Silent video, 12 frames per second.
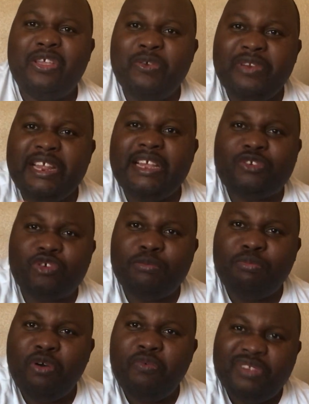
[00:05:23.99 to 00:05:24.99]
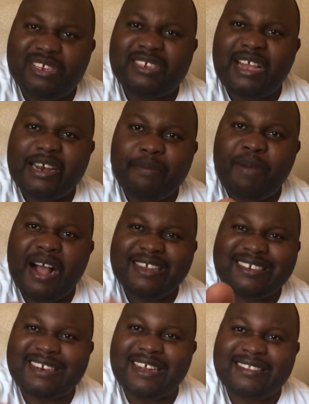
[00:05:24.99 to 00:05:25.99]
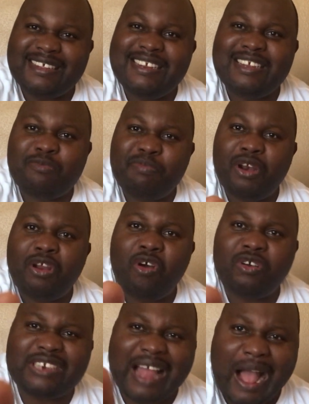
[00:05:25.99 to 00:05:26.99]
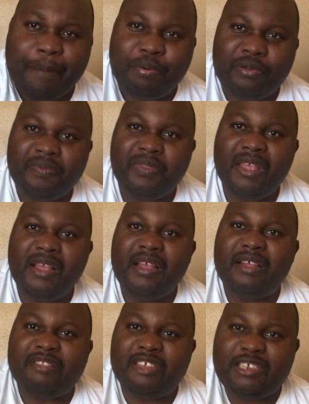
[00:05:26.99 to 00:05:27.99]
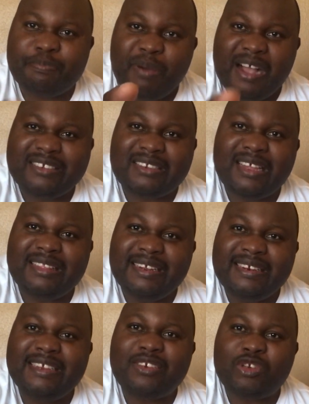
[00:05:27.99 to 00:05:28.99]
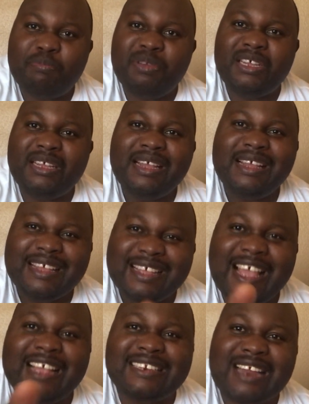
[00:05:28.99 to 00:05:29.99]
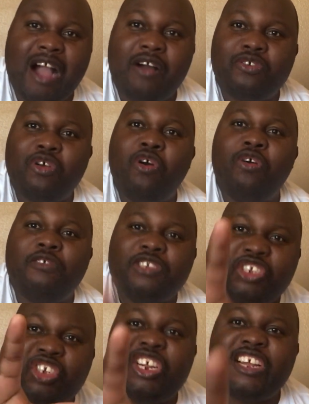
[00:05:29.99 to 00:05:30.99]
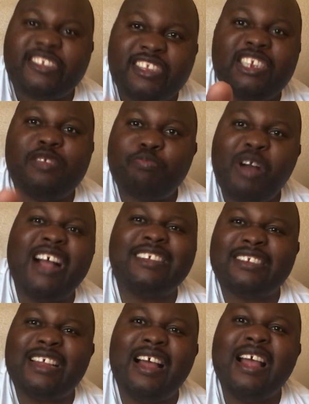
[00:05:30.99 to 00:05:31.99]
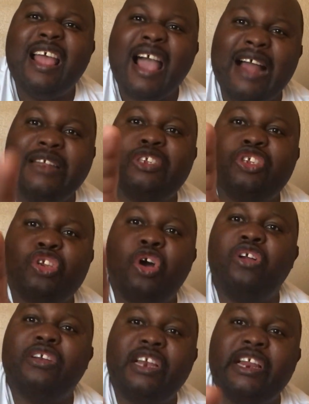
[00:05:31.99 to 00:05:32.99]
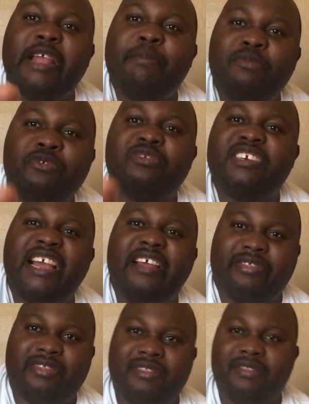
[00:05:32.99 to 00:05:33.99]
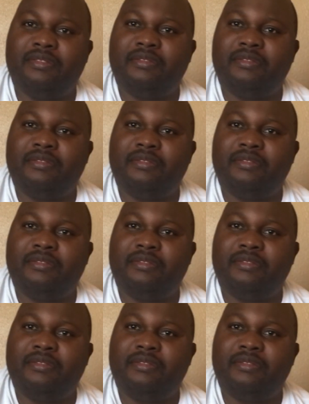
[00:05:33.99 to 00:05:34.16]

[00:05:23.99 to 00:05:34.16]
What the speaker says: You need to remove this kind of pastor. They need to be locked up. This pastor, they need to be kicked out, or chase this pastor and stone him to death.